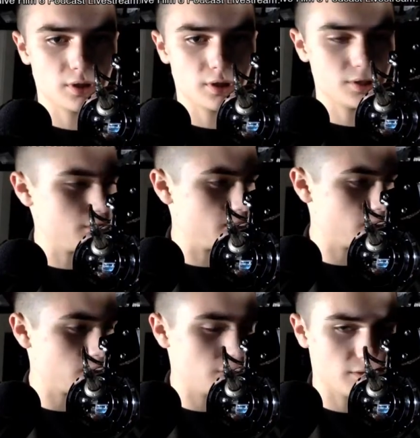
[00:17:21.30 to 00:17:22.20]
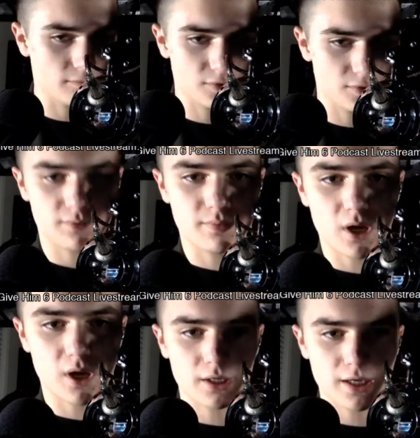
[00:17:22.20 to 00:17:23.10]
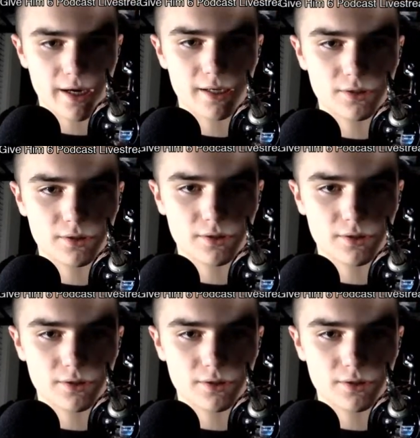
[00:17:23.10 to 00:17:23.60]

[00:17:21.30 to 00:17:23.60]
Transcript: It's the Give 'em 6 podcast.